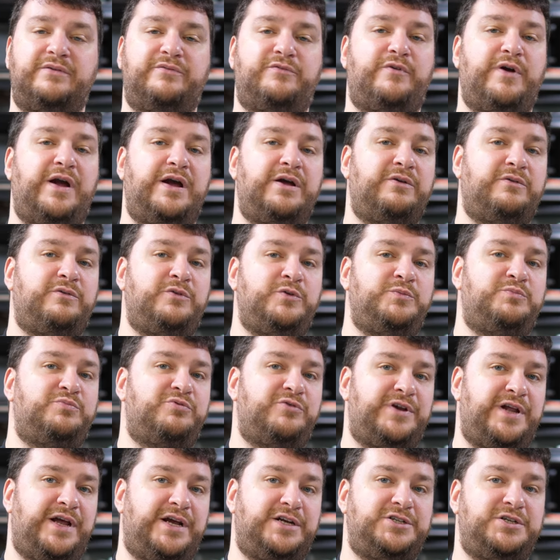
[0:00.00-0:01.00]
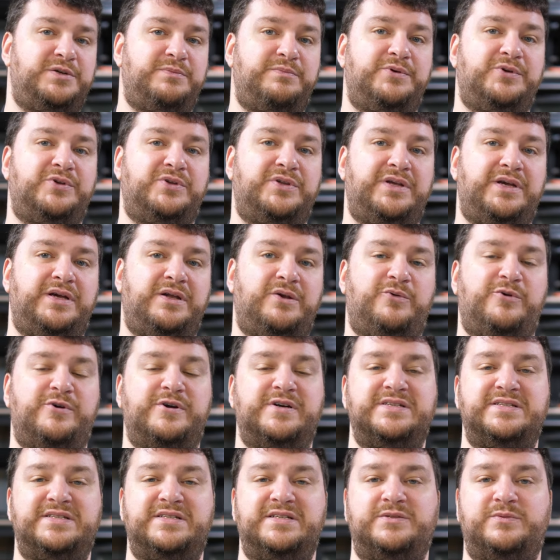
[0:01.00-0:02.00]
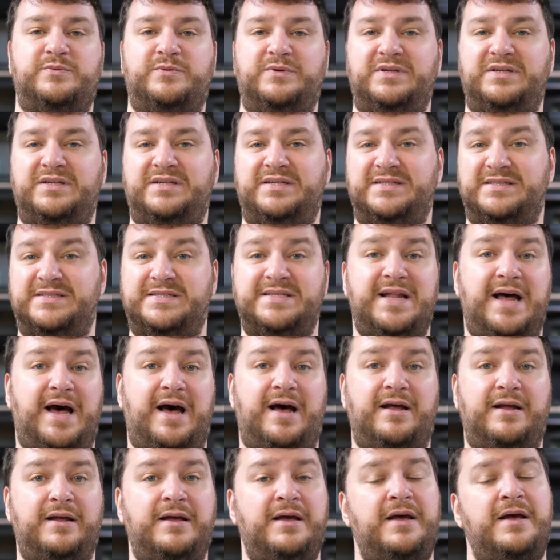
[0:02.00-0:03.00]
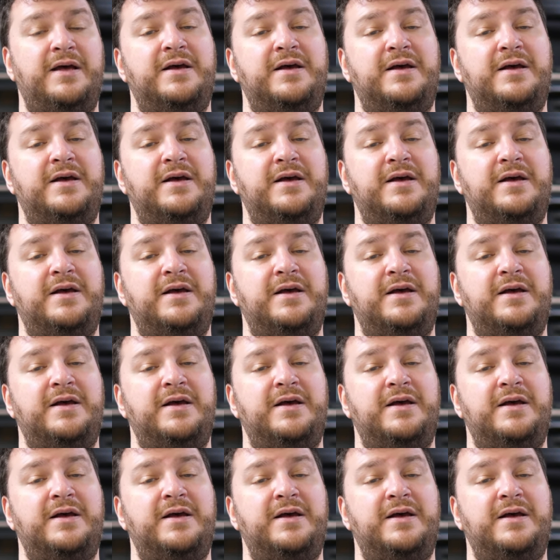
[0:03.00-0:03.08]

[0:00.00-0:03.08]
of ground loop protection built in, whereas this one does not.